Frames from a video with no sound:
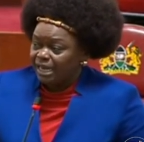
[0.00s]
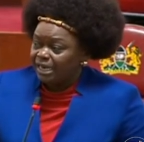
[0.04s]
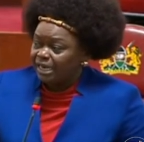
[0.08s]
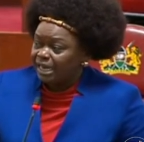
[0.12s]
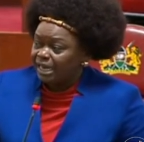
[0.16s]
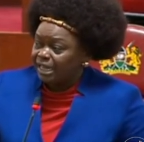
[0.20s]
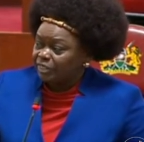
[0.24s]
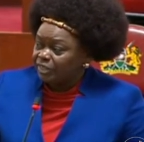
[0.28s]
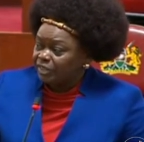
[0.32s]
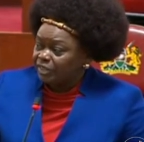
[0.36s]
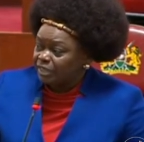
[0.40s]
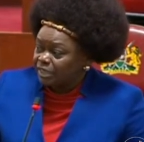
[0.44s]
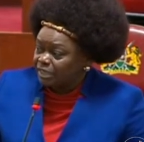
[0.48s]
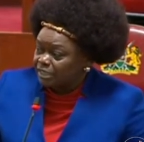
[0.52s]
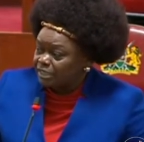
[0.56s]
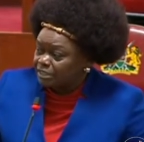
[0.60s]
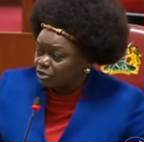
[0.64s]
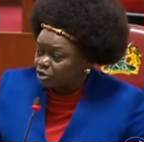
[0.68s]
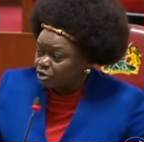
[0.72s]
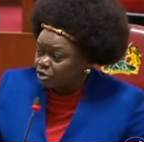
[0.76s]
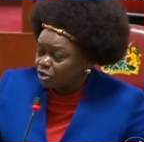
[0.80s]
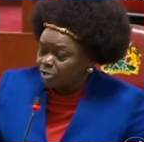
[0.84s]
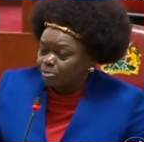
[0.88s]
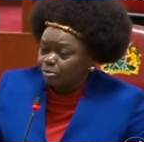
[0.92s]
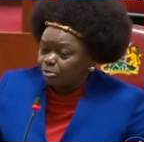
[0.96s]
And I think
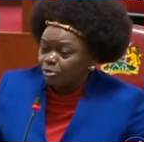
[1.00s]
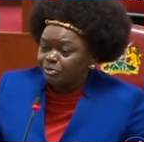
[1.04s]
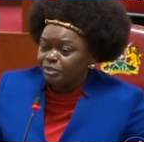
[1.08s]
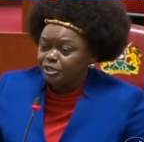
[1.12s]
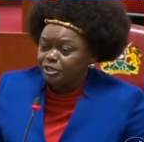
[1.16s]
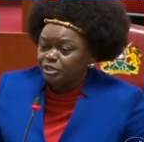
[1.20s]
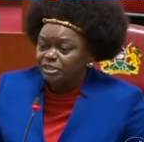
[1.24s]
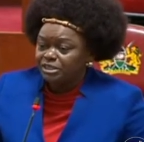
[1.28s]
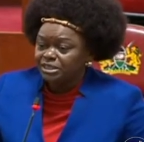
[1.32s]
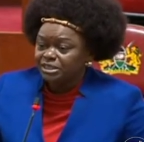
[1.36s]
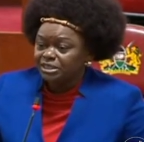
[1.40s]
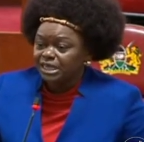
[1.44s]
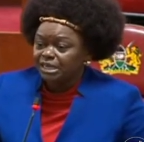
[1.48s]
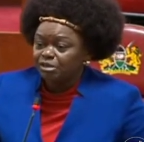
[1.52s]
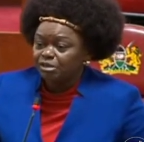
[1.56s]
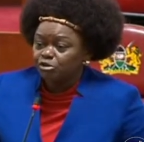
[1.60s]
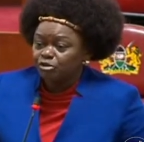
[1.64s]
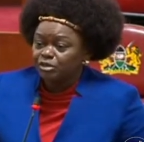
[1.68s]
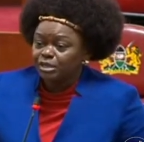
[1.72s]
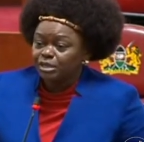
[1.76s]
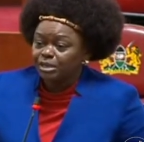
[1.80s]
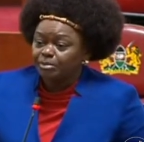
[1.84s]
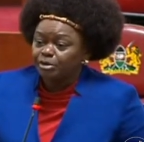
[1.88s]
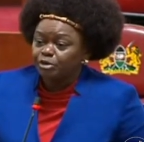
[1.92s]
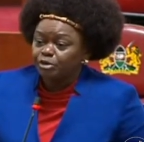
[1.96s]
it's Honorable Beatrice that
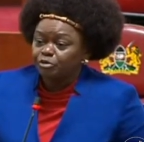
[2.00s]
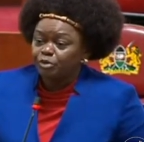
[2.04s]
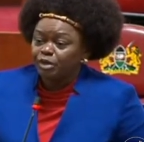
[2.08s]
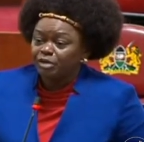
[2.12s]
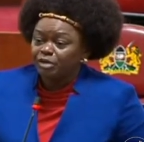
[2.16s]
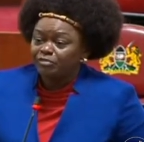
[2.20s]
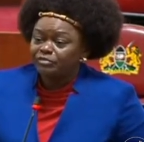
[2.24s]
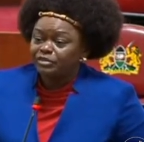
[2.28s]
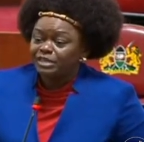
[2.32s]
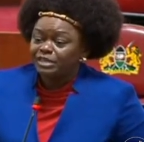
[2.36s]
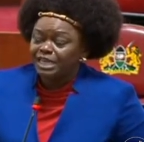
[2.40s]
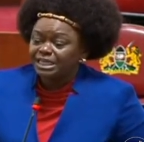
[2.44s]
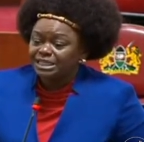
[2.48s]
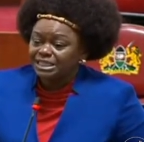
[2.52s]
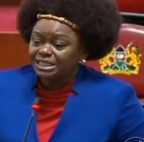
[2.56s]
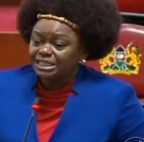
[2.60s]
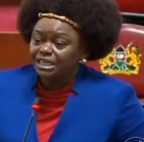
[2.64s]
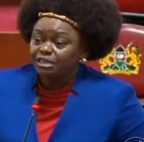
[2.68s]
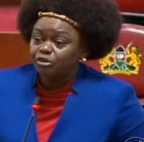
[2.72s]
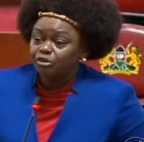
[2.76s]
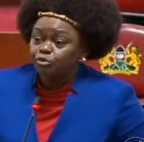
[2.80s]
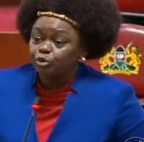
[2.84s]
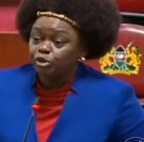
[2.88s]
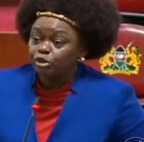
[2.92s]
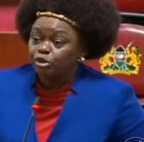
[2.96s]
talked about we have
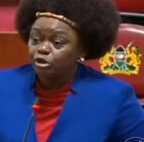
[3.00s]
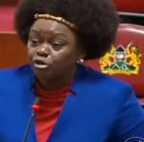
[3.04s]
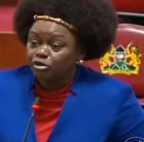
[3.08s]
just dealt